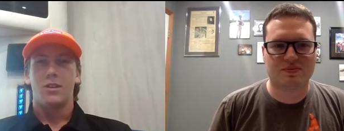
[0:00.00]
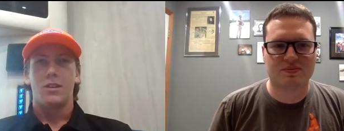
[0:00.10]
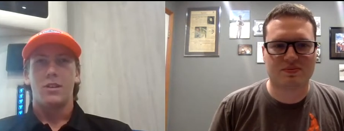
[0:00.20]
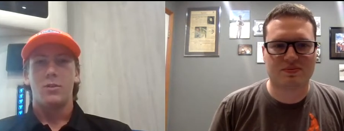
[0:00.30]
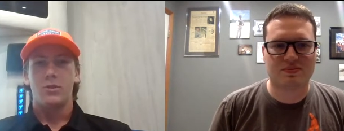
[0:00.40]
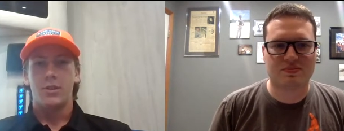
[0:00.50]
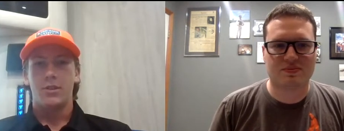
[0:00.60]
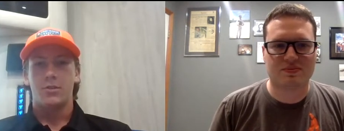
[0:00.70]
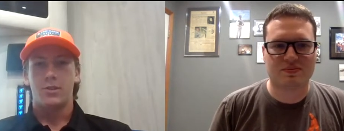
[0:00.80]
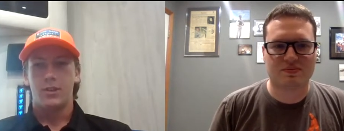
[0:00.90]
Speaker 1: it was an
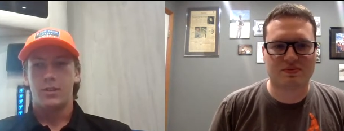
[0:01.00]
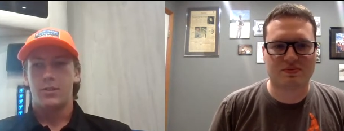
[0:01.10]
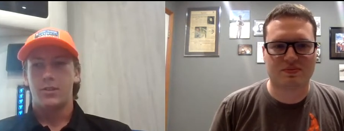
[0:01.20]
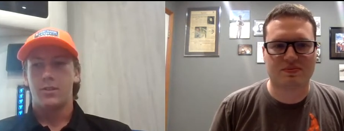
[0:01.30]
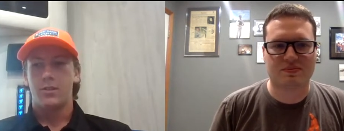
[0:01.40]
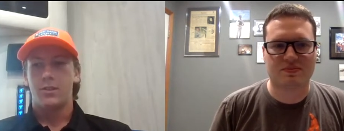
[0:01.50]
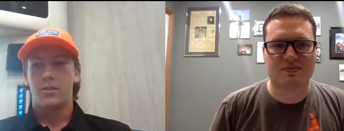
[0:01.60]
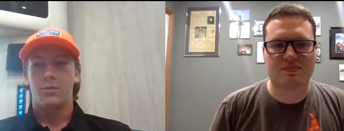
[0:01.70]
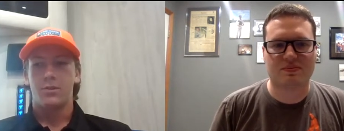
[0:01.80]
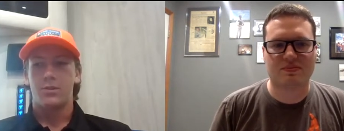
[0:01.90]
interesting series.
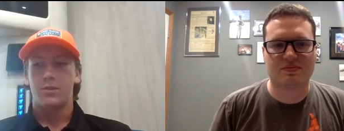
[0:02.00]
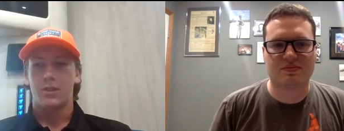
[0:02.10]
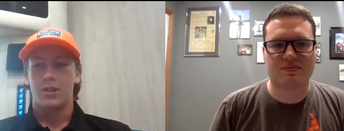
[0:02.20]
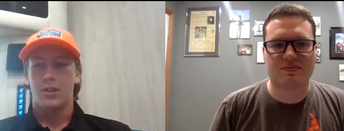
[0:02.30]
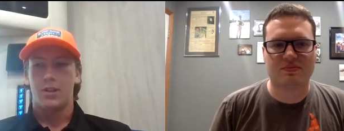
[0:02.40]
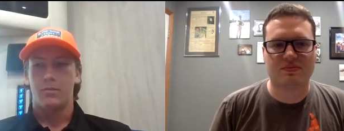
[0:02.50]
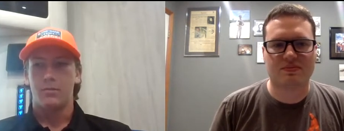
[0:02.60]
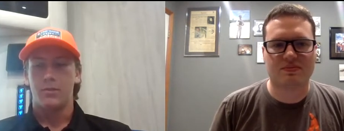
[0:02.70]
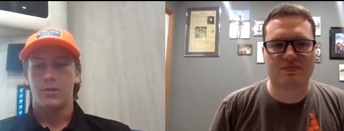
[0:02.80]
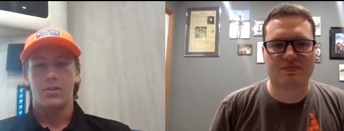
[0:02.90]
It was
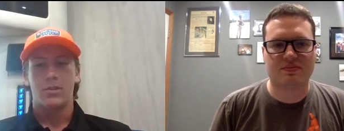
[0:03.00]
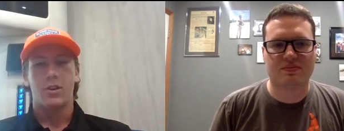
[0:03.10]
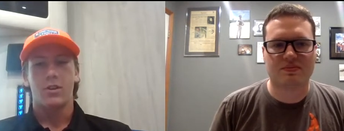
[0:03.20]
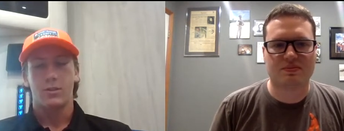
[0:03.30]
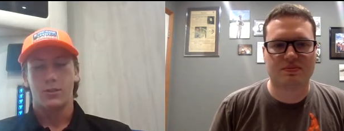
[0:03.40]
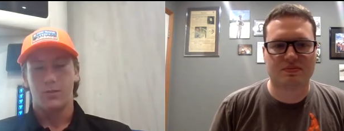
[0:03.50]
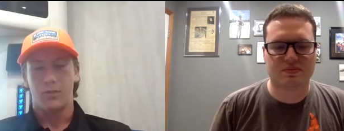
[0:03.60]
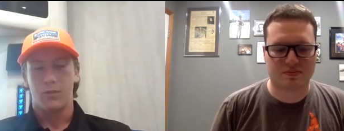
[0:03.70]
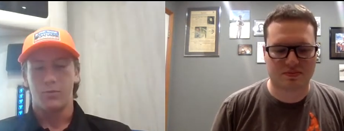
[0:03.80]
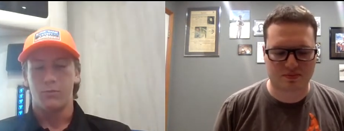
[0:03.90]
um, the cars
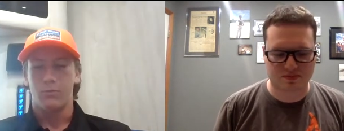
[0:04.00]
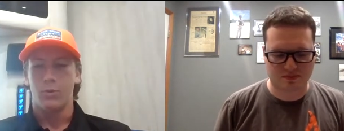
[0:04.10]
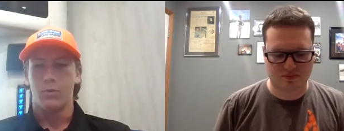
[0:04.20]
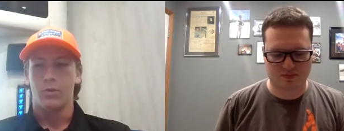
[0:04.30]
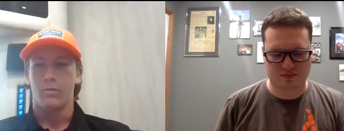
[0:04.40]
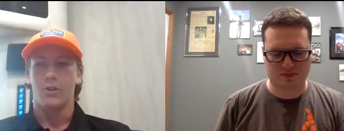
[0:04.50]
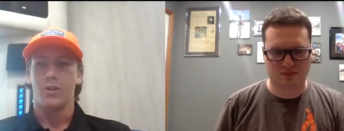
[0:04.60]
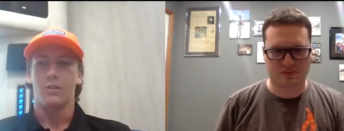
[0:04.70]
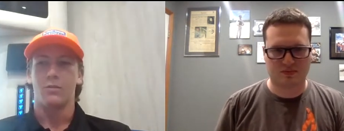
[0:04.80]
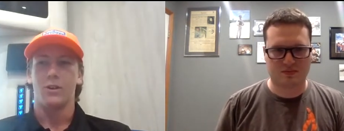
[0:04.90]
is more what I'm
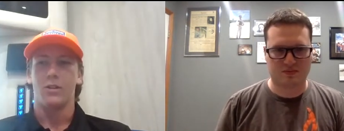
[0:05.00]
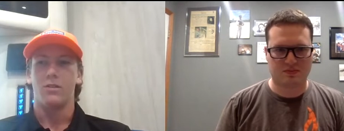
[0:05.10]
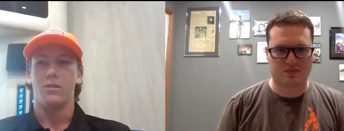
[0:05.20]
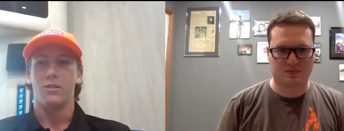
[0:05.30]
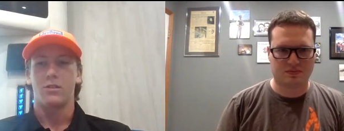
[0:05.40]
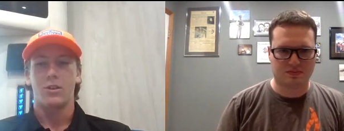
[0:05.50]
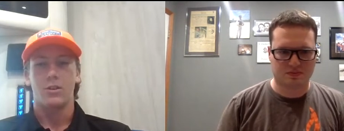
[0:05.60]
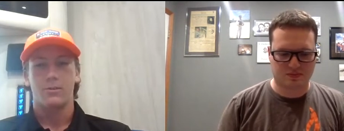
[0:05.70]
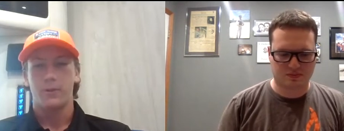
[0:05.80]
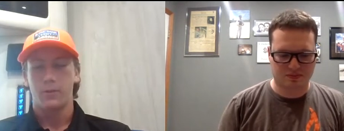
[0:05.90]
talking about. The
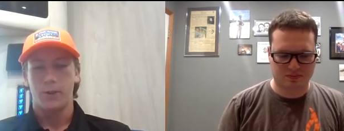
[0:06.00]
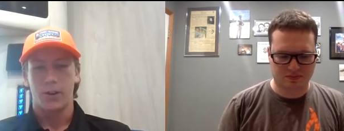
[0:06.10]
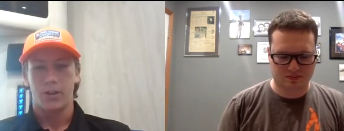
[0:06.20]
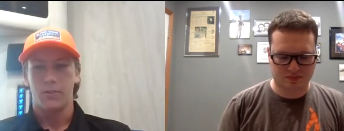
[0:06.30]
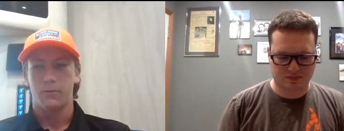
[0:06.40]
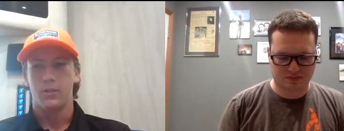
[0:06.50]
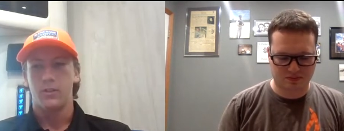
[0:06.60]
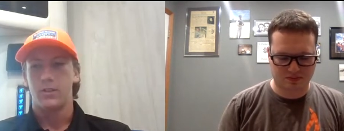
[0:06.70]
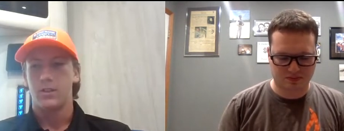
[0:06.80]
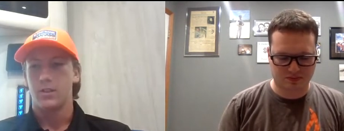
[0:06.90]
cars feel very
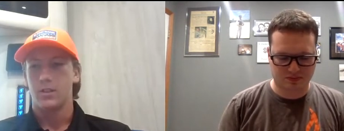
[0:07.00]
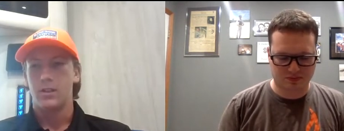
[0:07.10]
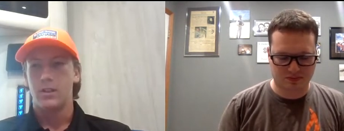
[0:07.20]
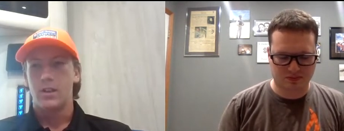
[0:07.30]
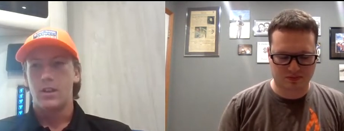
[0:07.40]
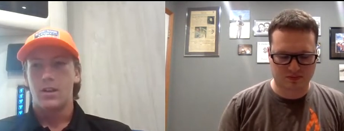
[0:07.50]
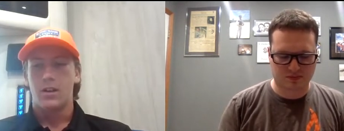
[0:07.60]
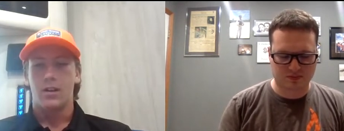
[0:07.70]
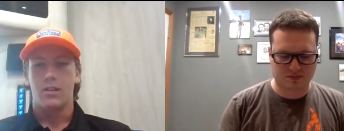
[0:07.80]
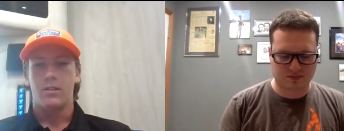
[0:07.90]
different to
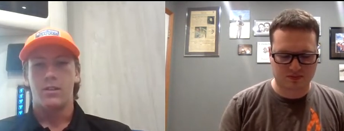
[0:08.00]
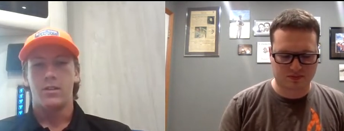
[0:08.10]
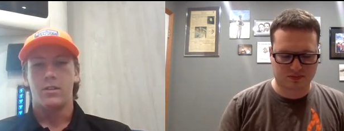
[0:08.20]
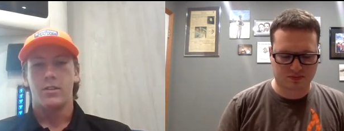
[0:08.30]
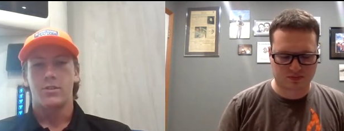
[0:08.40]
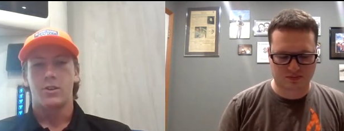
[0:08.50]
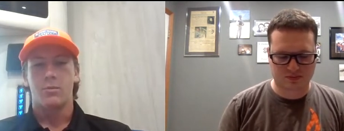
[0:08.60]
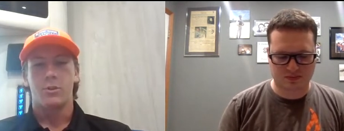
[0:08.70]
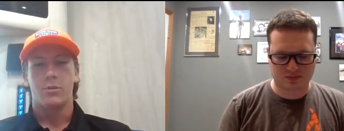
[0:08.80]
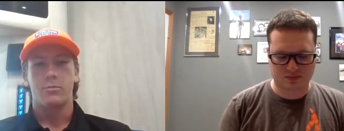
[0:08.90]
uh, the Indy Lights
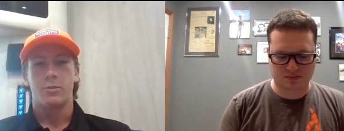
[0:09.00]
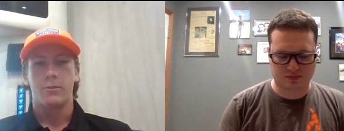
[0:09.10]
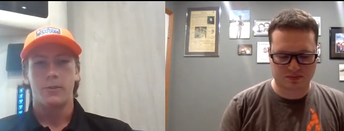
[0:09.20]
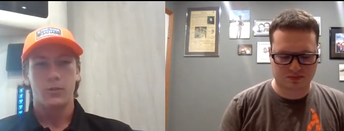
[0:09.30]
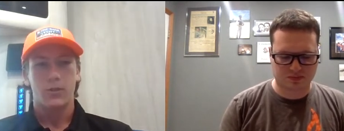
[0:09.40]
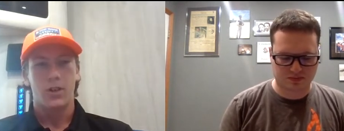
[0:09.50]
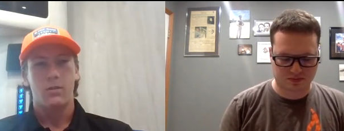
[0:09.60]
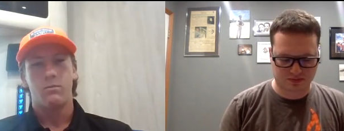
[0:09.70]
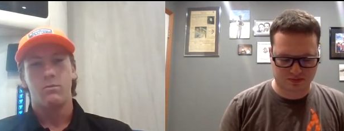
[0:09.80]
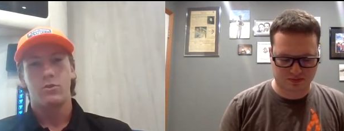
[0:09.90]
car, but it was my first time